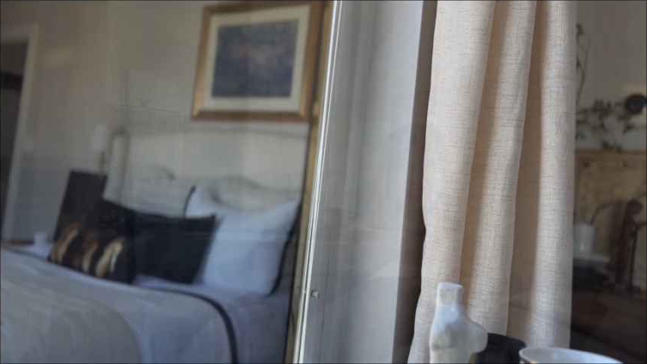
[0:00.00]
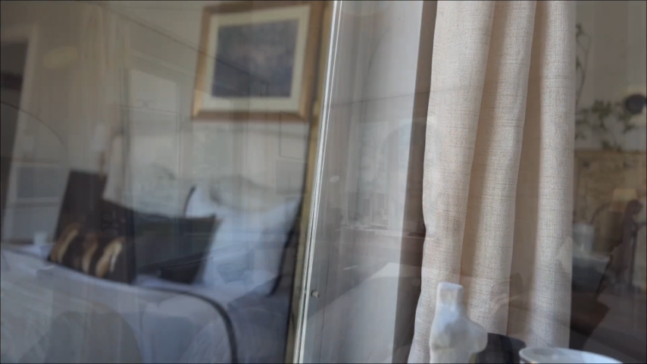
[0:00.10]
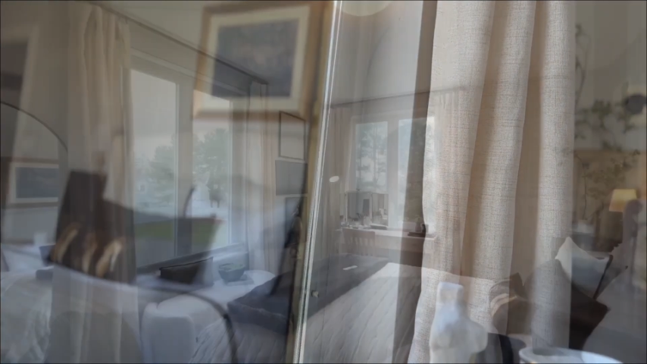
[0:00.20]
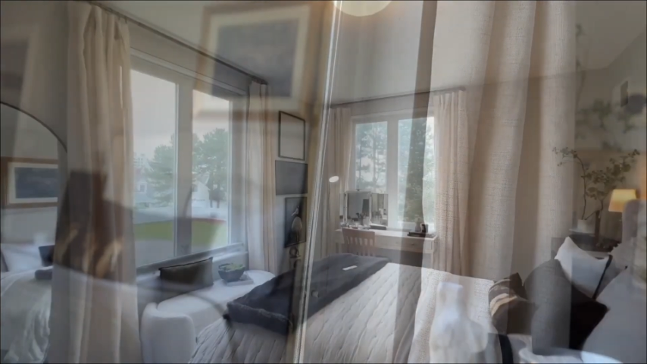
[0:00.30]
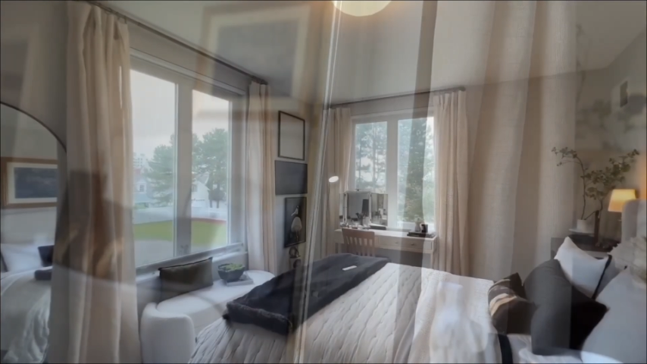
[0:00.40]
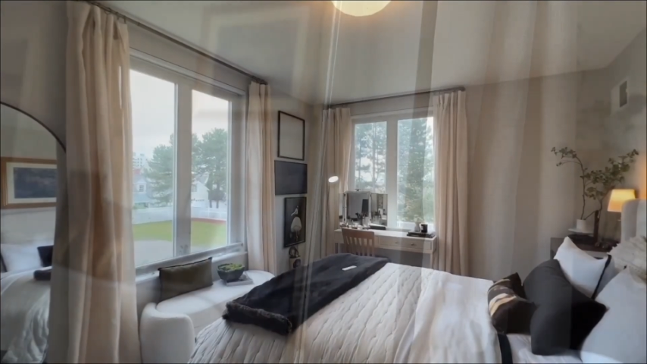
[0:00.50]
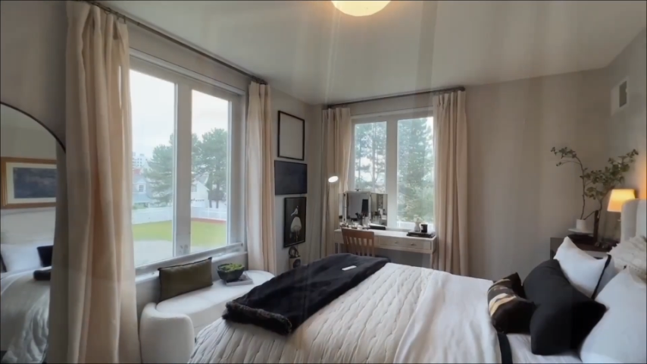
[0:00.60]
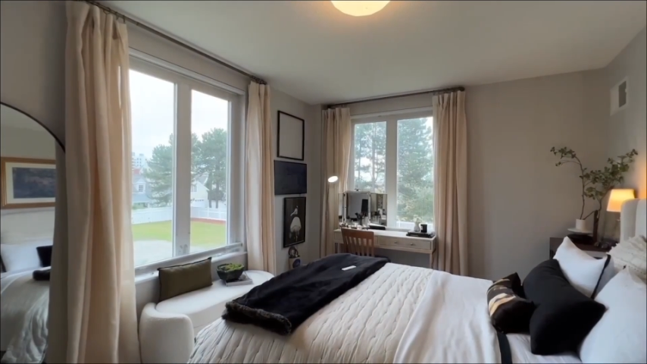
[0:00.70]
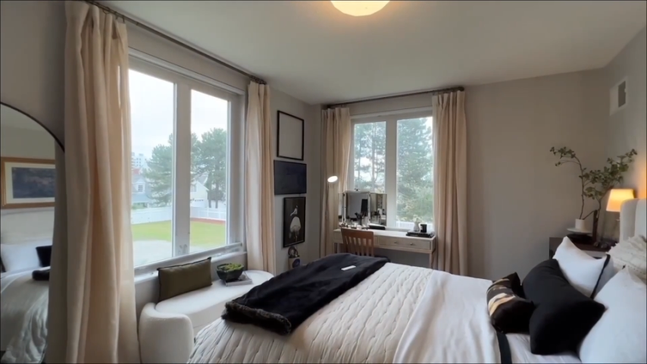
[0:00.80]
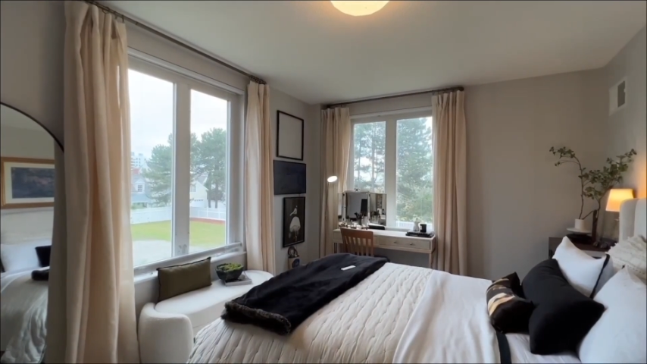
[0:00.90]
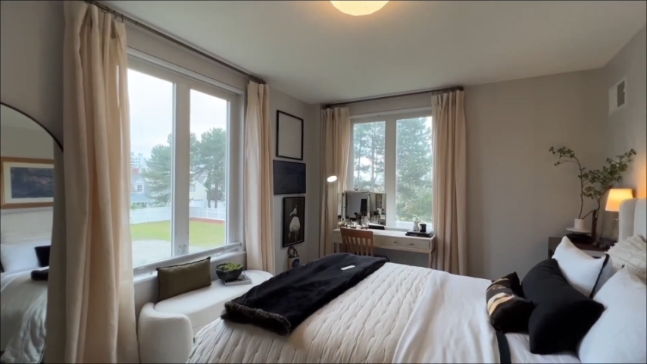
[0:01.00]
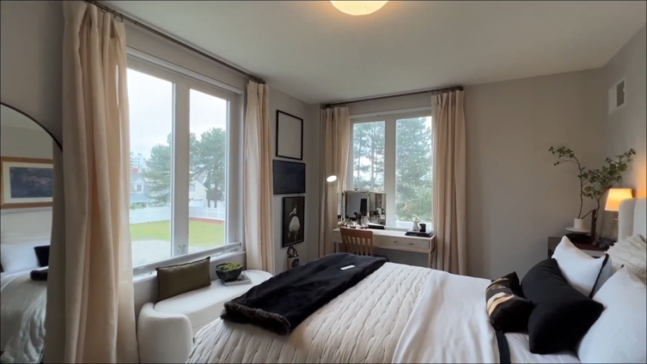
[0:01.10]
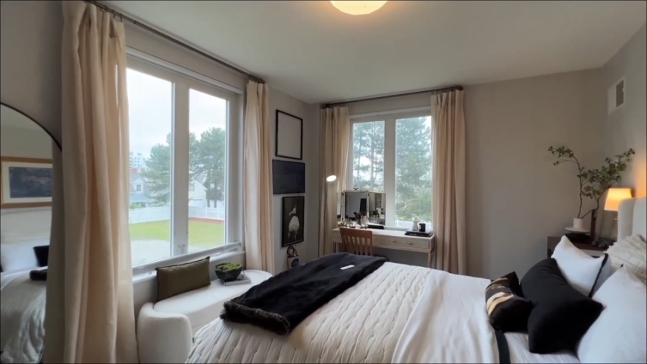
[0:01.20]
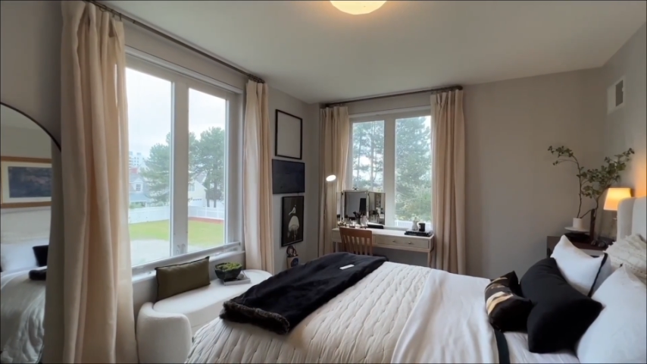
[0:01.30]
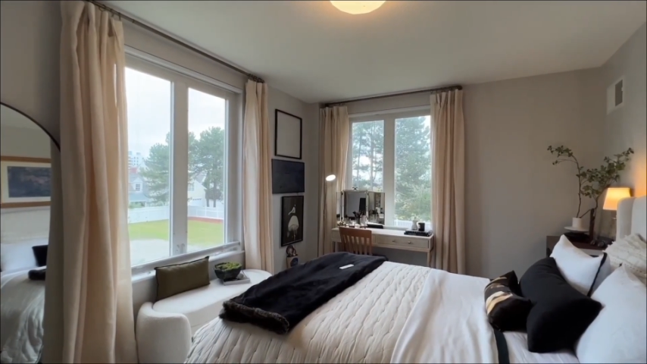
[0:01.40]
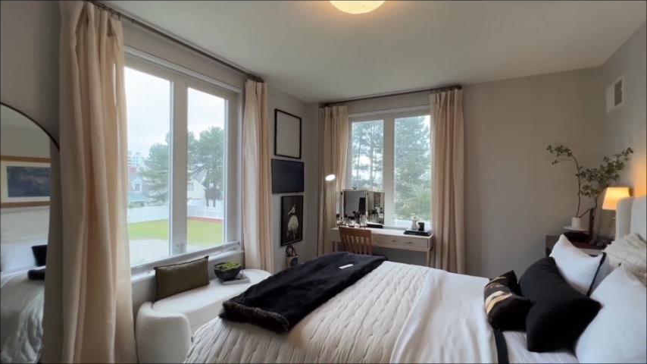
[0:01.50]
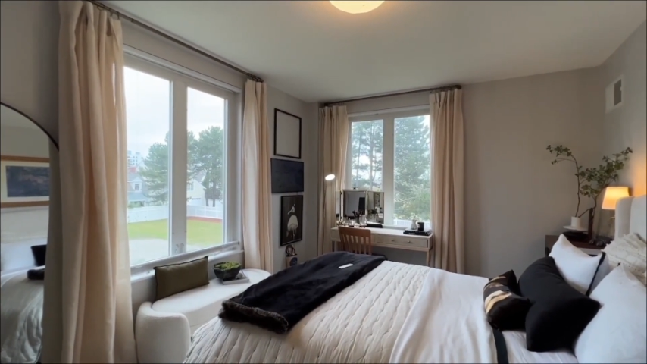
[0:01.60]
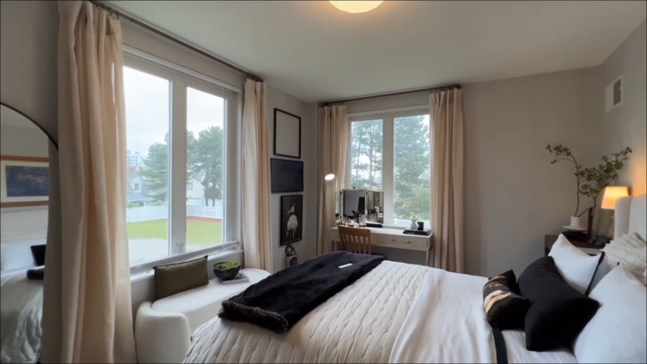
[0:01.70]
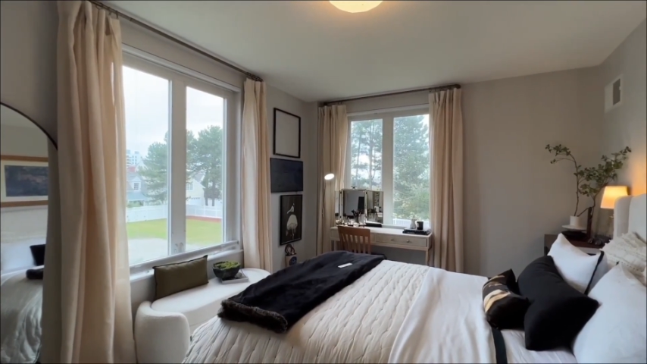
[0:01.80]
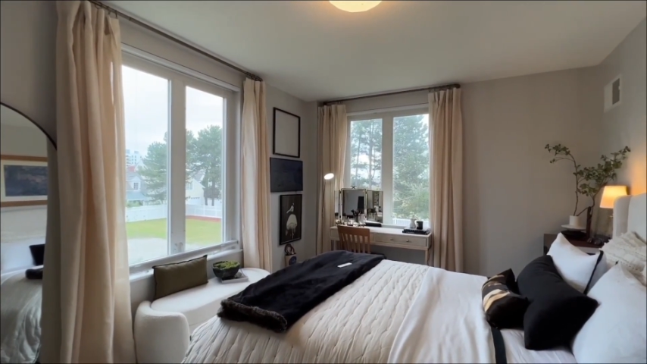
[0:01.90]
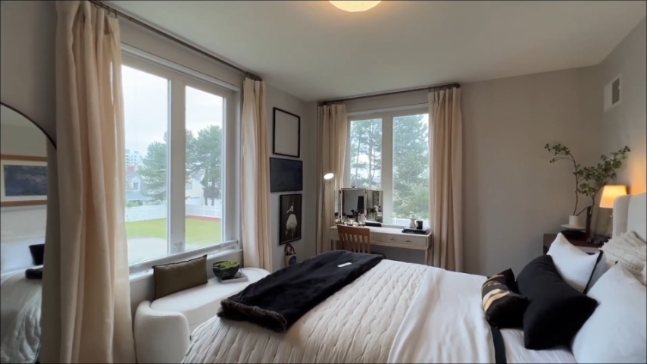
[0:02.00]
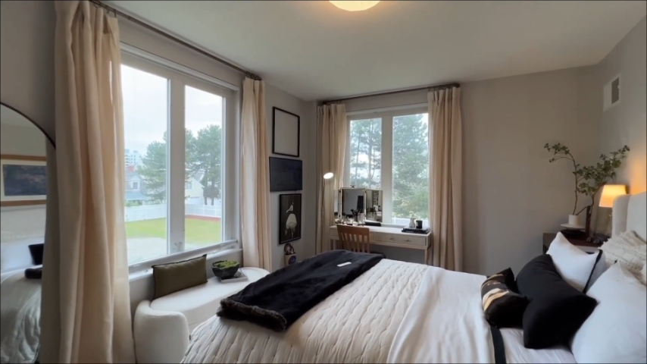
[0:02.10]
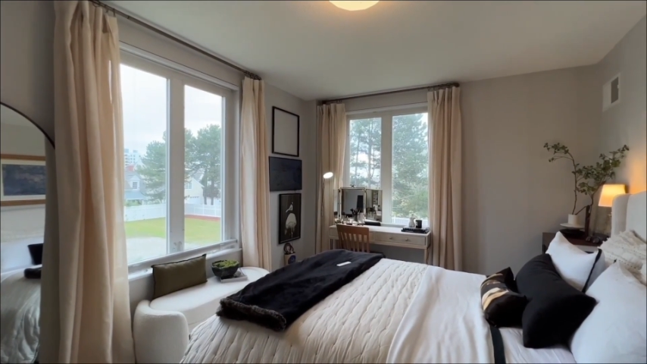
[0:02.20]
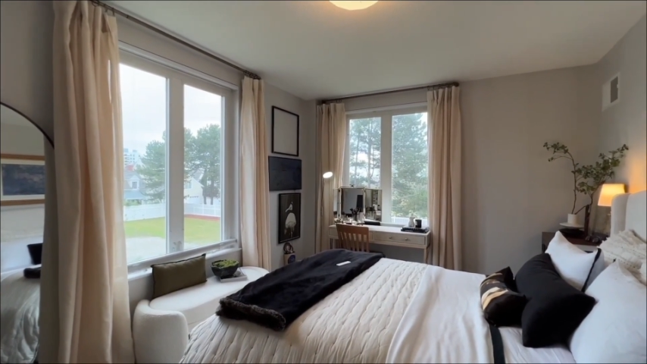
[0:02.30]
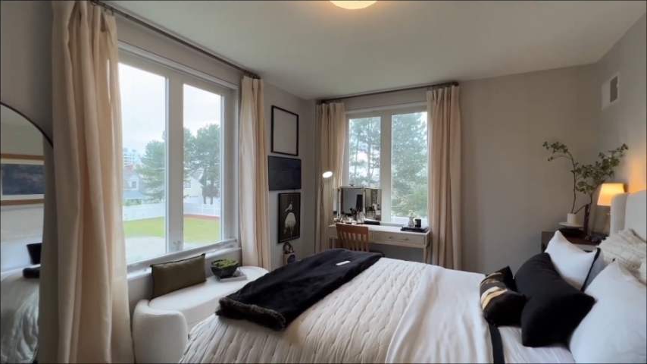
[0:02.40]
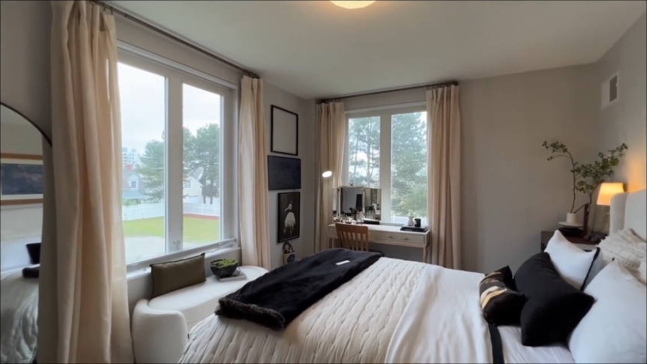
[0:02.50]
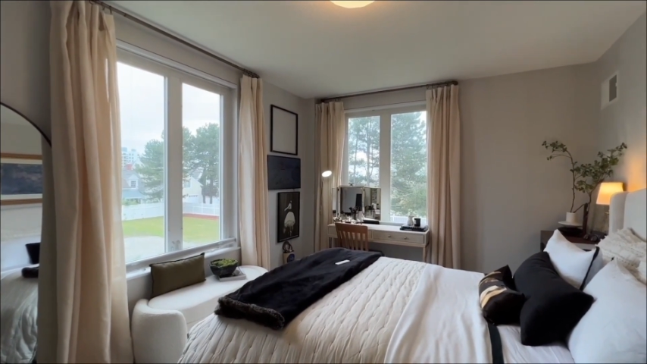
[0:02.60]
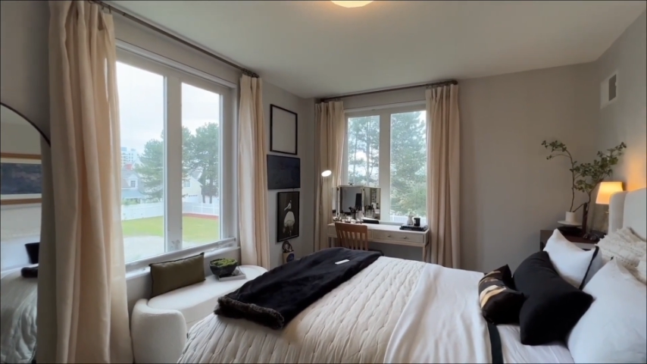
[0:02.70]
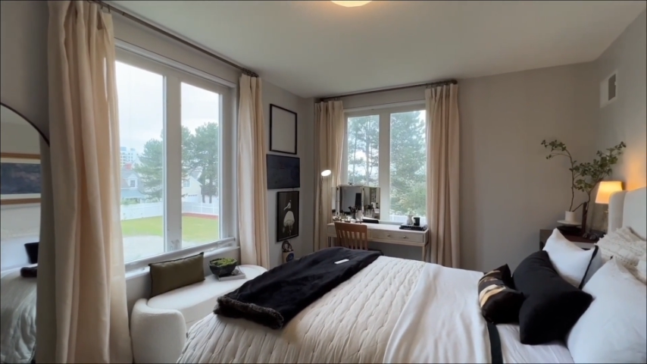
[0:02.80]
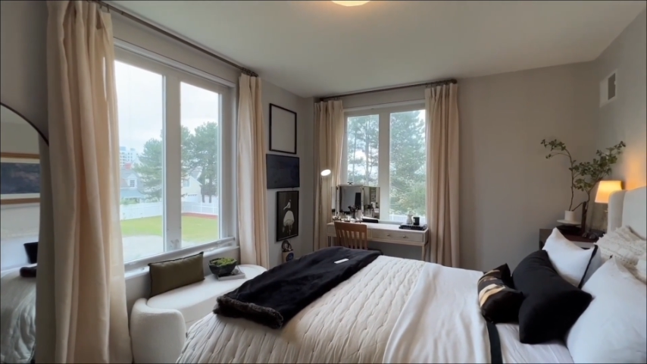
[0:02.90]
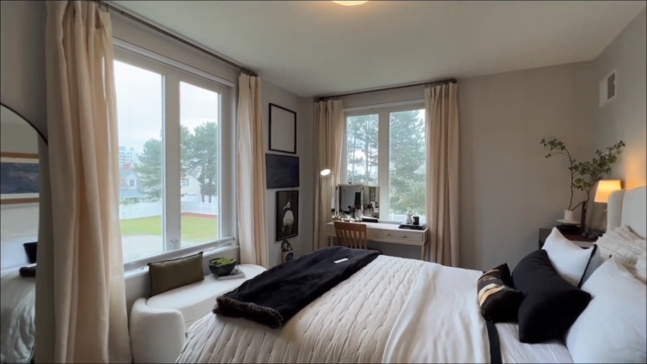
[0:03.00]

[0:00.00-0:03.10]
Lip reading: [unreadable: no face in view]